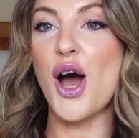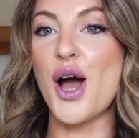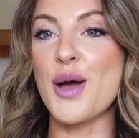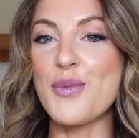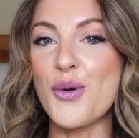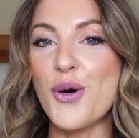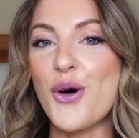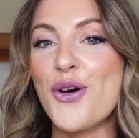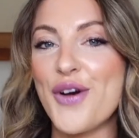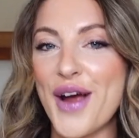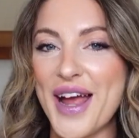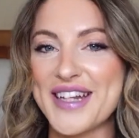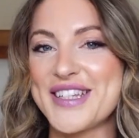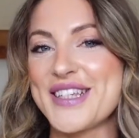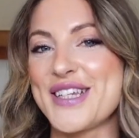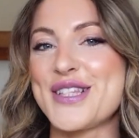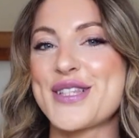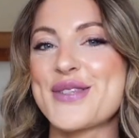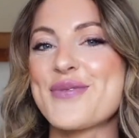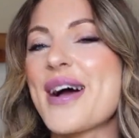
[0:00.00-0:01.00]
I'm
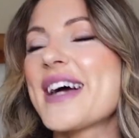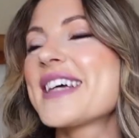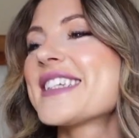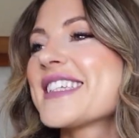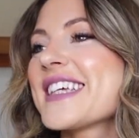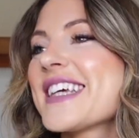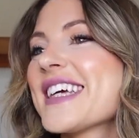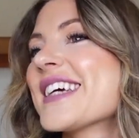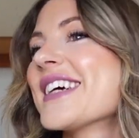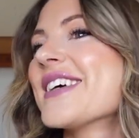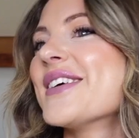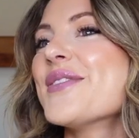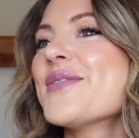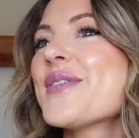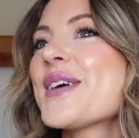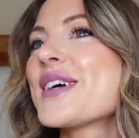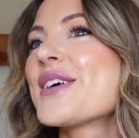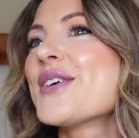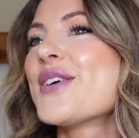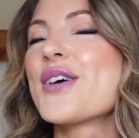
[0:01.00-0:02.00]
already sweating, oh
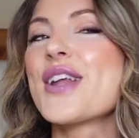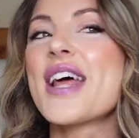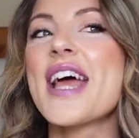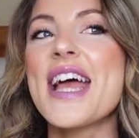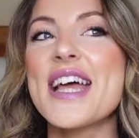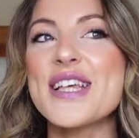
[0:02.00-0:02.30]
my god.